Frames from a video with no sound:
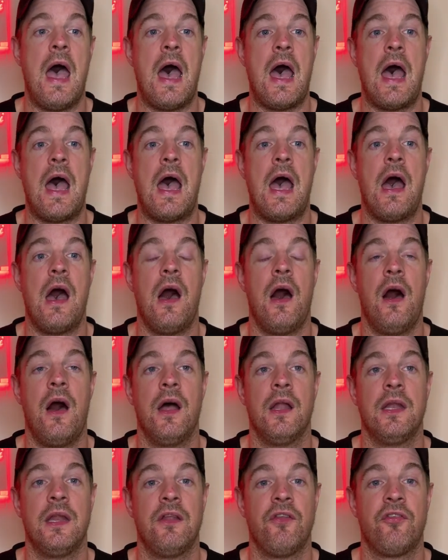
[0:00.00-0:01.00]

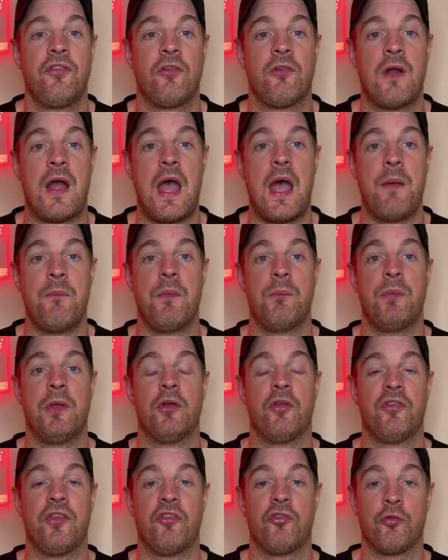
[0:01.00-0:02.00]
on Instagram,
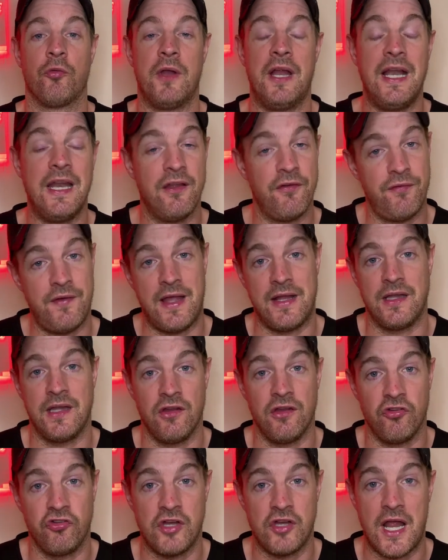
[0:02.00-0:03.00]
because it's really
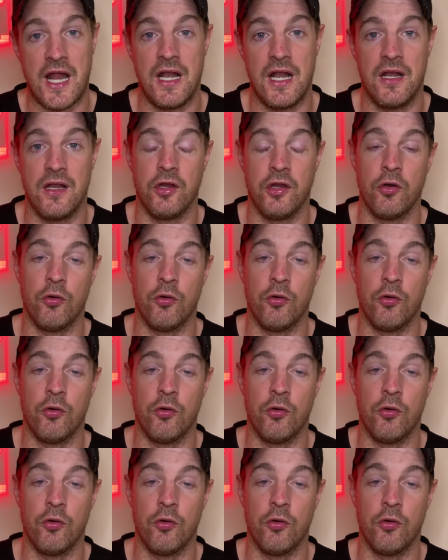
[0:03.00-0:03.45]
affecting his channel.